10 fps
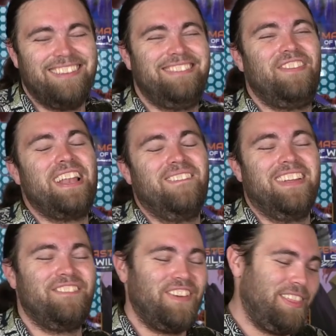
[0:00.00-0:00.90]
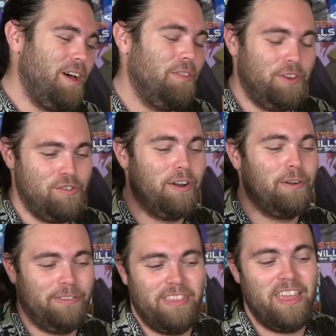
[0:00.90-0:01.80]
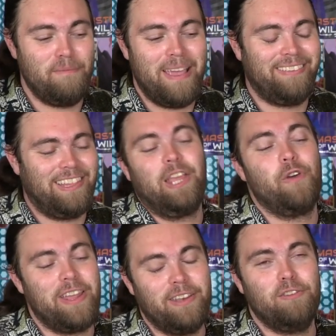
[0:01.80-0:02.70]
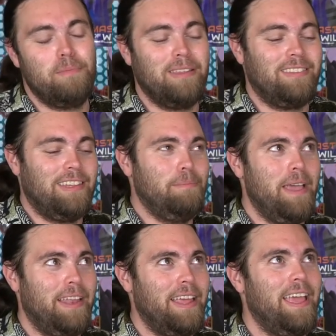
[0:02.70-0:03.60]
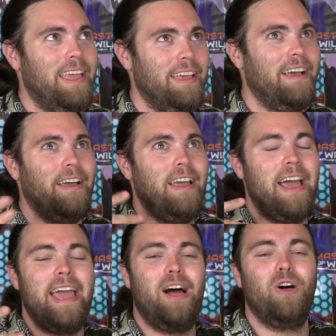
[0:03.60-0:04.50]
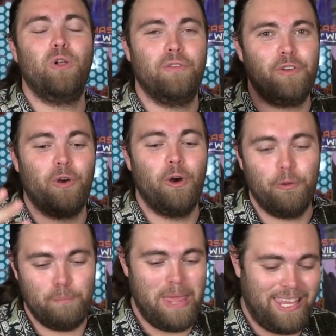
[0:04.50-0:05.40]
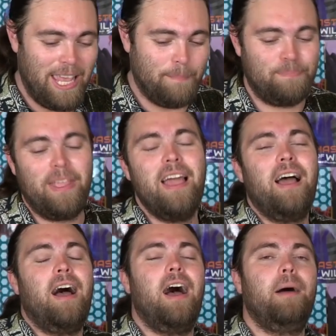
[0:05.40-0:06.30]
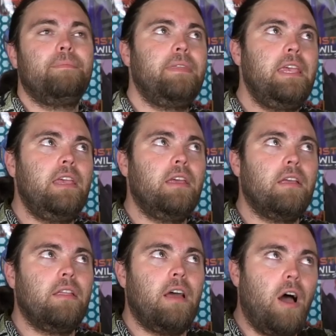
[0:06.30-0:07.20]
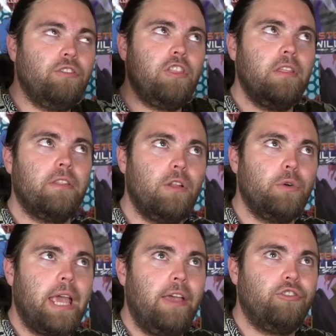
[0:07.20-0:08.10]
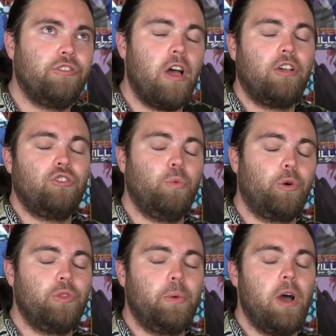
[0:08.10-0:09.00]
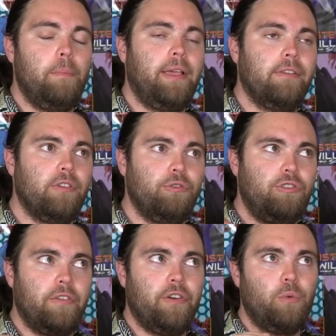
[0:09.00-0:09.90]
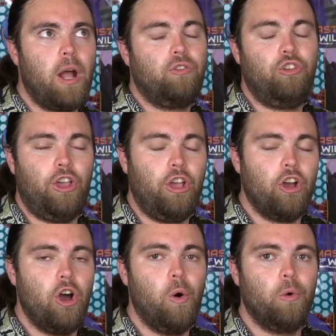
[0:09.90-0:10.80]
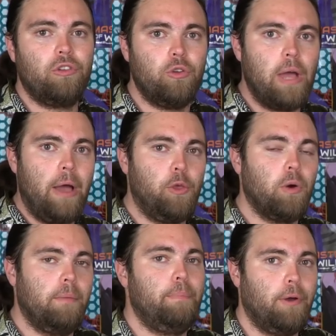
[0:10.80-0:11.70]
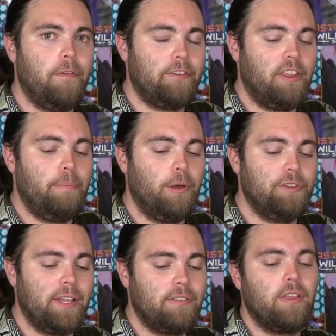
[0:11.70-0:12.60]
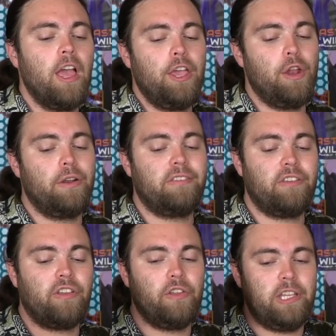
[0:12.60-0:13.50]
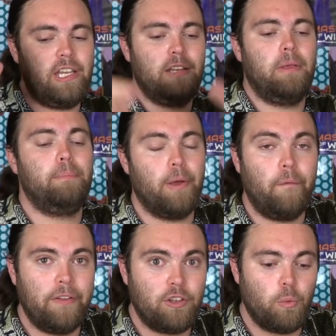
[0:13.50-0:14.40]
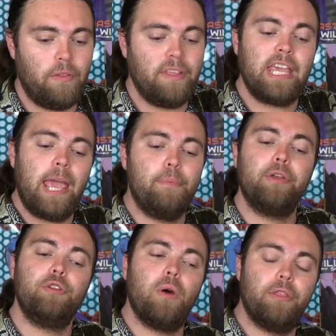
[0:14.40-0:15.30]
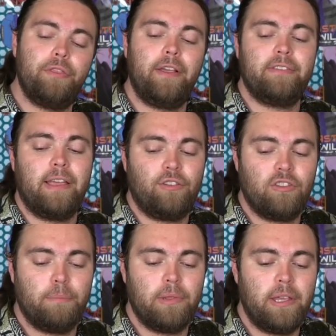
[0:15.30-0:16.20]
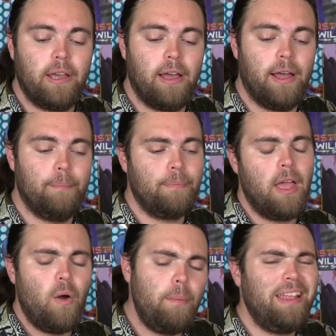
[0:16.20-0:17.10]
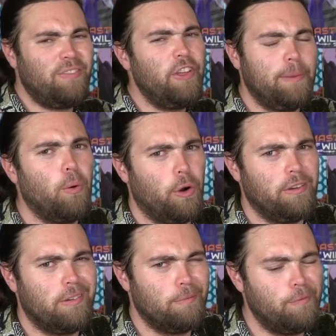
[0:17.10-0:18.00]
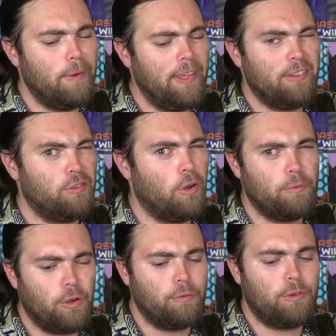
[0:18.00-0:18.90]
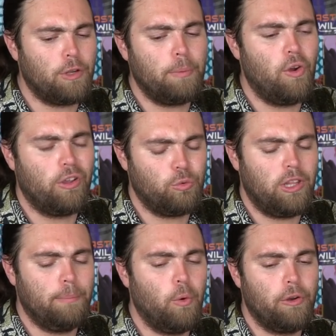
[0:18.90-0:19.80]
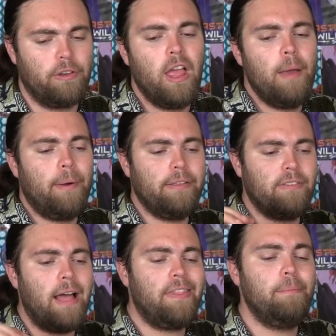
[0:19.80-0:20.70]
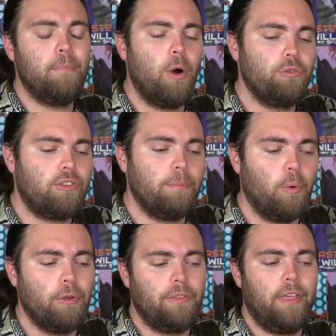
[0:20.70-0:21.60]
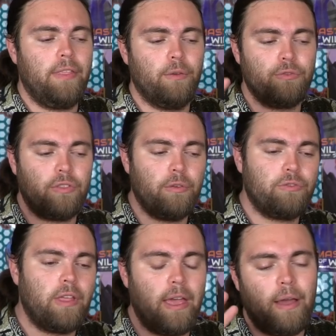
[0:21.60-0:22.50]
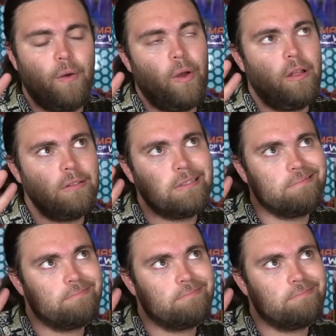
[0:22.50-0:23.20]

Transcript: to fend with, with, all the drunkards that they basically created. You've basically made a, uh, a hellhole of your own making. Um, the also the, the, locations work really well because there's different routes you can go to how you want to build onto the buildings you don't necessarily need to be building to win the game you can do other things like just simply um, i mean it's really important building is don't don't don't get me wrong it's really important but it's not the most important thing there's there's like well